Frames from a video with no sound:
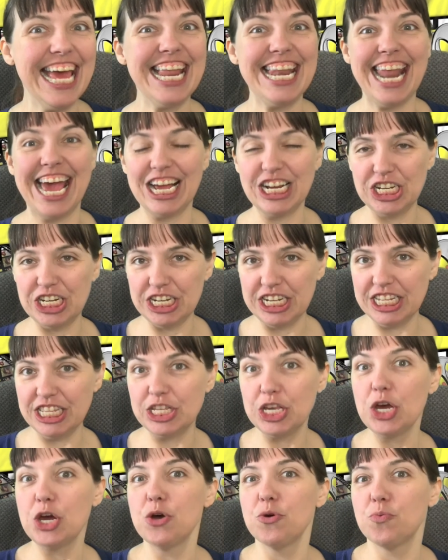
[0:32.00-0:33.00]
Now
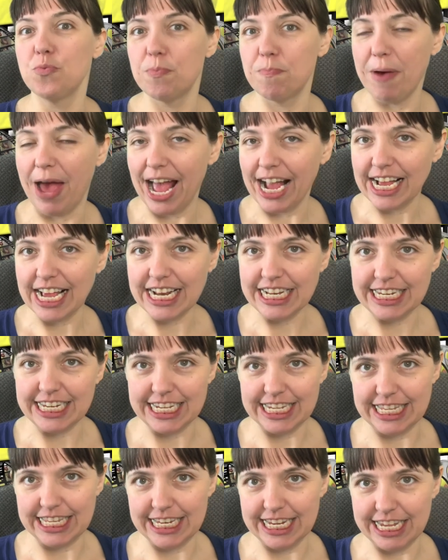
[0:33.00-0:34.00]
she's back at
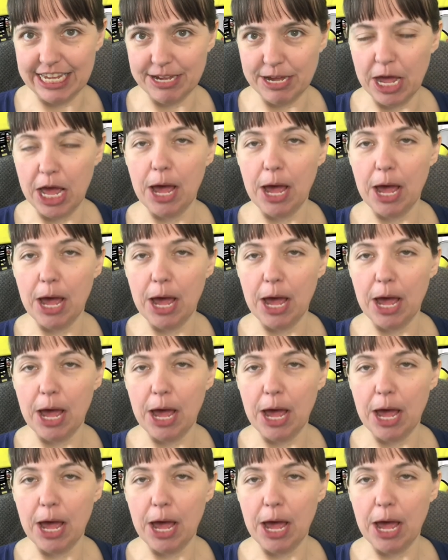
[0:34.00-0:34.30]
Disney.